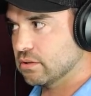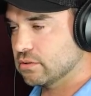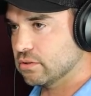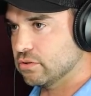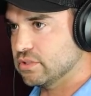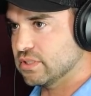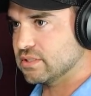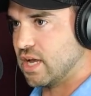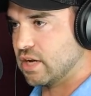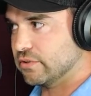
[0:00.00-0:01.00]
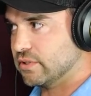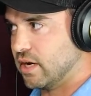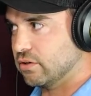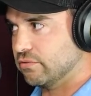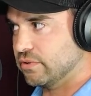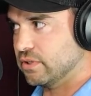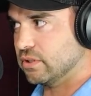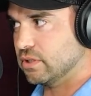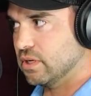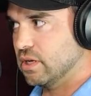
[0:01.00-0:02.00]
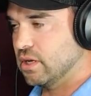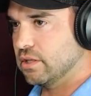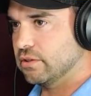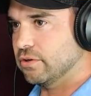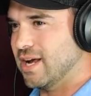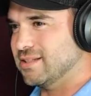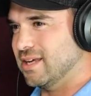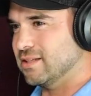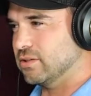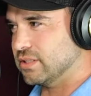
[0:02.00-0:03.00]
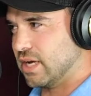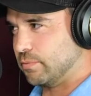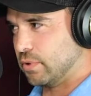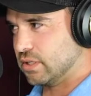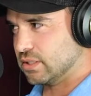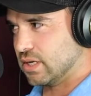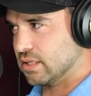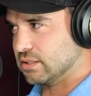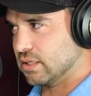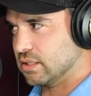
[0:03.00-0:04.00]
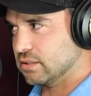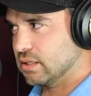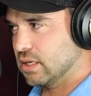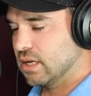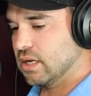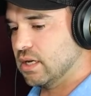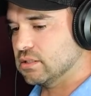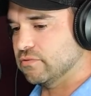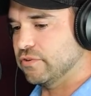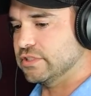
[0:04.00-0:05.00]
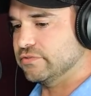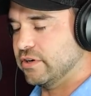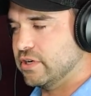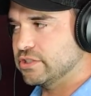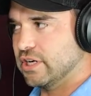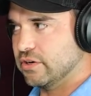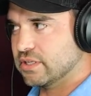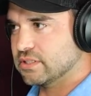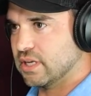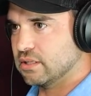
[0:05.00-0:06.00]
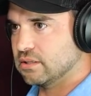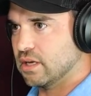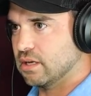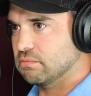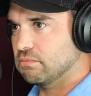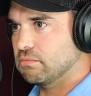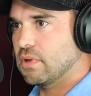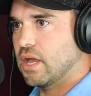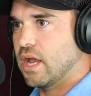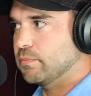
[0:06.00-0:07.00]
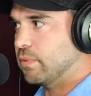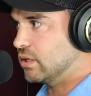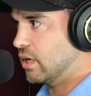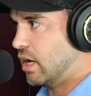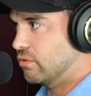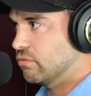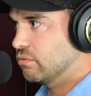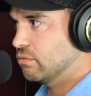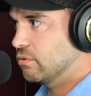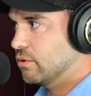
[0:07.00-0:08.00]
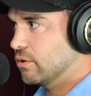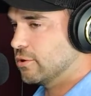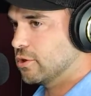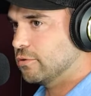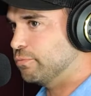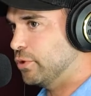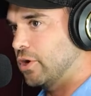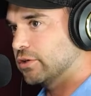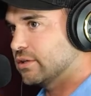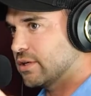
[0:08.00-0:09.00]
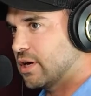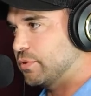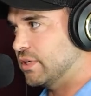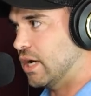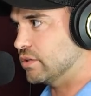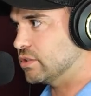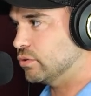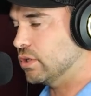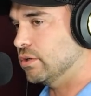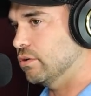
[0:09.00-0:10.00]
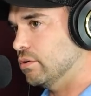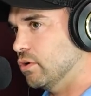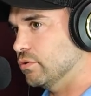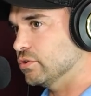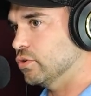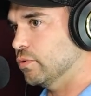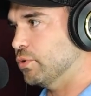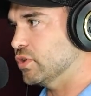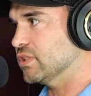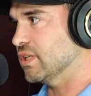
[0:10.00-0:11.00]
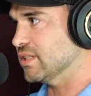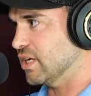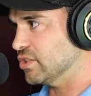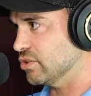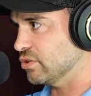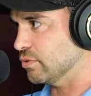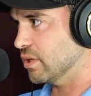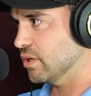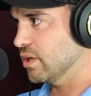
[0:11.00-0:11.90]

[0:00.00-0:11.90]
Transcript: They're using stock photography. Mm. They're not taking their time writing the content. It's a very generic site that anybody could have. Yep. It could belong to the company down the street. You don't know. There's no personalization to it.